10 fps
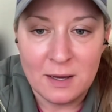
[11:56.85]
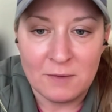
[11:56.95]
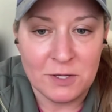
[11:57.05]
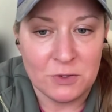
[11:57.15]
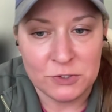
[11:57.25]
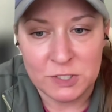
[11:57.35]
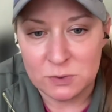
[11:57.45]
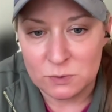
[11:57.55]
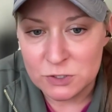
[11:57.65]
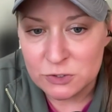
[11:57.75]
of either
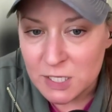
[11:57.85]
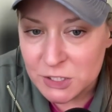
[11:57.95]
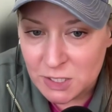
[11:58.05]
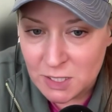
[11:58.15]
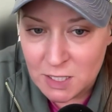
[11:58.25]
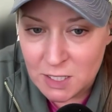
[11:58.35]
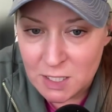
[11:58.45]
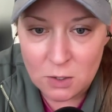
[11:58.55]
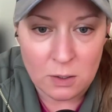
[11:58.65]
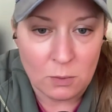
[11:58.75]
gentle
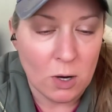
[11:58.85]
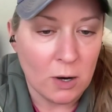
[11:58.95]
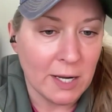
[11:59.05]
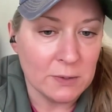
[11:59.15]
stretching or a walk